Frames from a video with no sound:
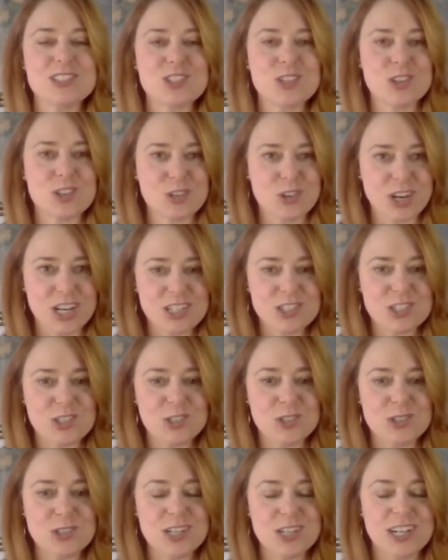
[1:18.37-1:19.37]
So the Grand
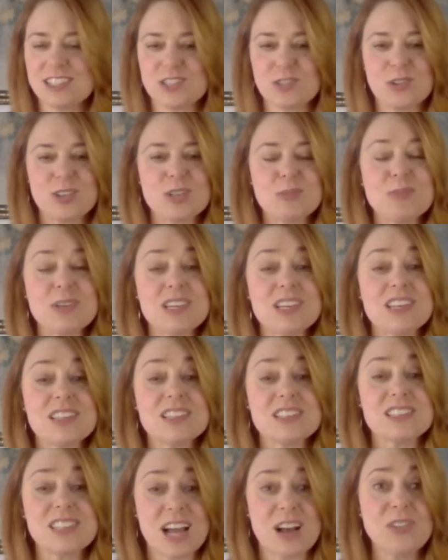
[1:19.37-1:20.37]
Duke is going to be in the
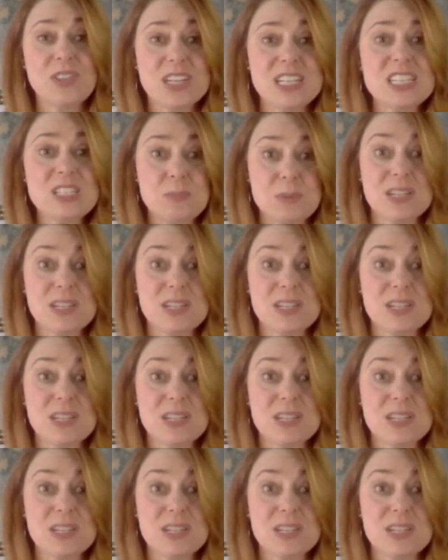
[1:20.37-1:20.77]
southeast